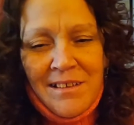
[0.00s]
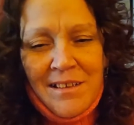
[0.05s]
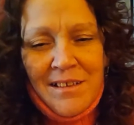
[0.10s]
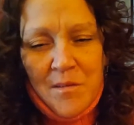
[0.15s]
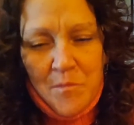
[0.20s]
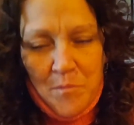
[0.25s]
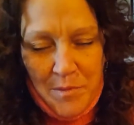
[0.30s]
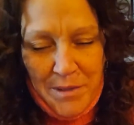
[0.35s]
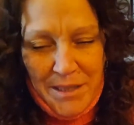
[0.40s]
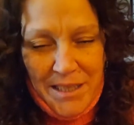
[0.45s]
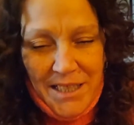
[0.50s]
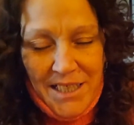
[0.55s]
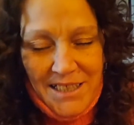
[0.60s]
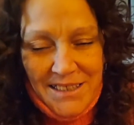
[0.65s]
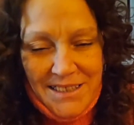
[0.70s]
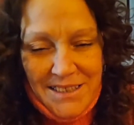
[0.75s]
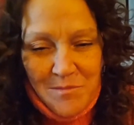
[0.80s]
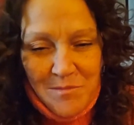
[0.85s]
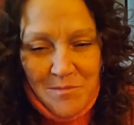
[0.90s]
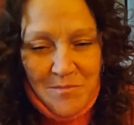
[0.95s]
But I guess
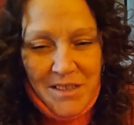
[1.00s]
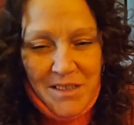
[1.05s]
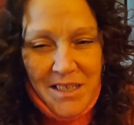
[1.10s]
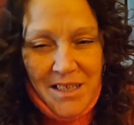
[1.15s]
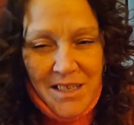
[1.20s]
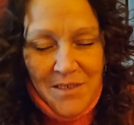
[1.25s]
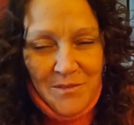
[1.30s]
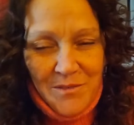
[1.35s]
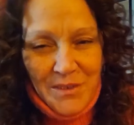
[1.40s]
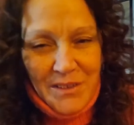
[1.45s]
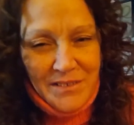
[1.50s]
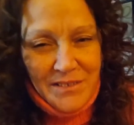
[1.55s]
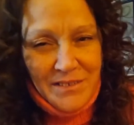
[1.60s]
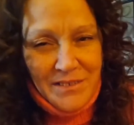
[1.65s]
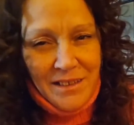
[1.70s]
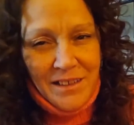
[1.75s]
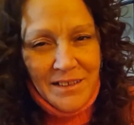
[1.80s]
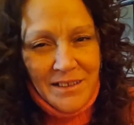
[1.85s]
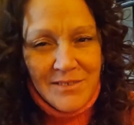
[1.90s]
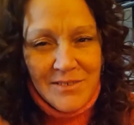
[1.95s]
I'm live.
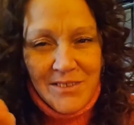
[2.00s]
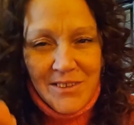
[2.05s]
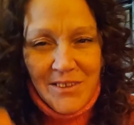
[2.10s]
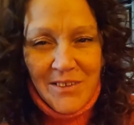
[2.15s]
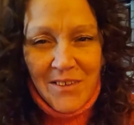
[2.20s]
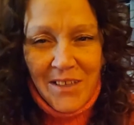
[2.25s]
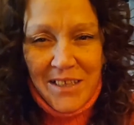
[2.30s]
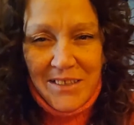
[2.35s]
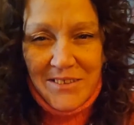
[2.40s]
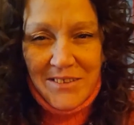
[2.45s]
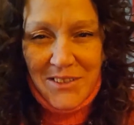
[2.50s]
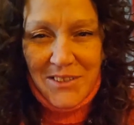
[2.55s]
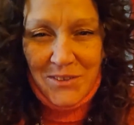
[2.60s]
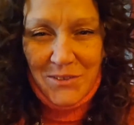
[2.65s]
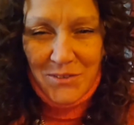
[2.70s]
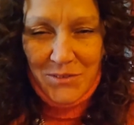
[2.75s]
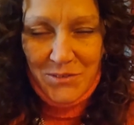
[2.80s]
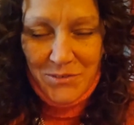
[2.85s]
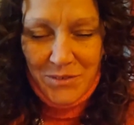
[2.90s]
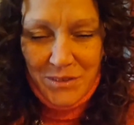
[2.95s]
I don't know how
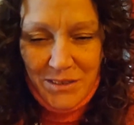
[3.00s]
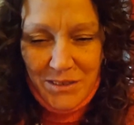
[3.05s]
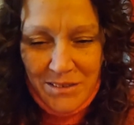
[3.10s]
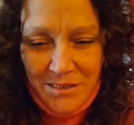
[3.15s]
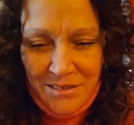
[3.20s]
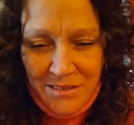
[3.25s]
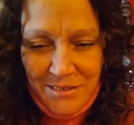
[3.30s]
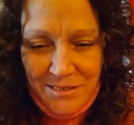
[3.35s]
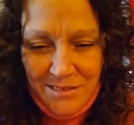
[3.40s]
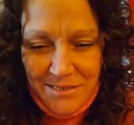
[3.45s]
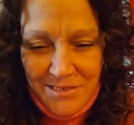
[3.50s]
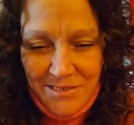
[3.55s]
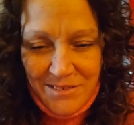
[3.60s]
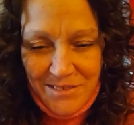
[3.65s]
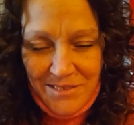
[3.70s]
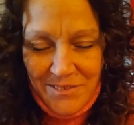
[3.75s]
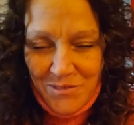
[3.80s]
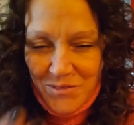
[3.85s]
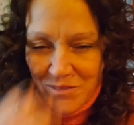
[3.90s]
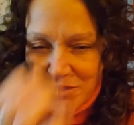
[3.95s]
to,
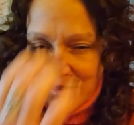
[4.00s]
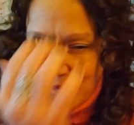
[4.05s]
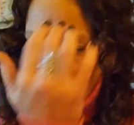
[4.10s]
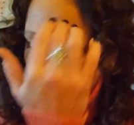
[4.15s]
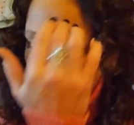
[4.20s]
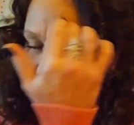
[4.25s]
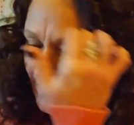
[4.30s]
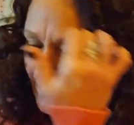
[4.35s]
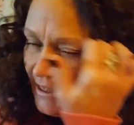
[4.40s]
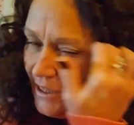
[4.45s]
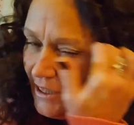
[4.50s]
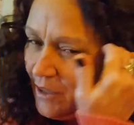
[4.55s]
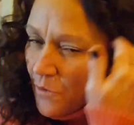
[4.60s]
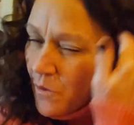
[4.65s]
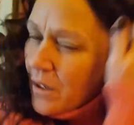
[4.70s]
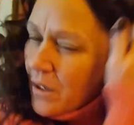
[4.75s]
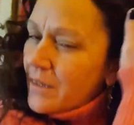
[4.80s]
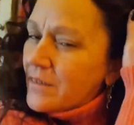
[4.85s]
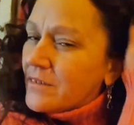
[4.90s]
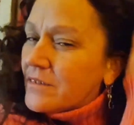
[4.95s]
you know
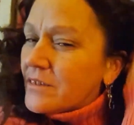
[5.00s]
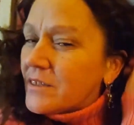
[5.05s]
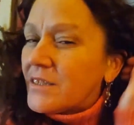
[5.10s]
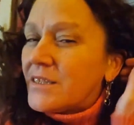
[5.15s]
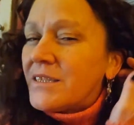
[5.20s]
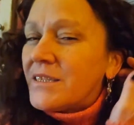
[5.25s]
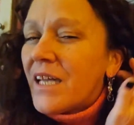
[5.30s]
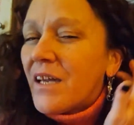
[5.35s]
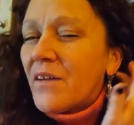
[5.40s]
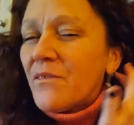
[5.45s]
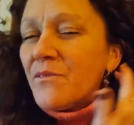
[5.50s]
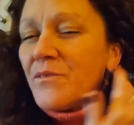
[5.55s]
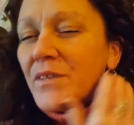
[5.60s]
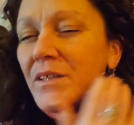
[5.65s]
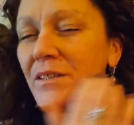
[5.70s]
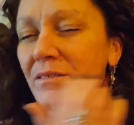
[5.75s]
what? Just F it.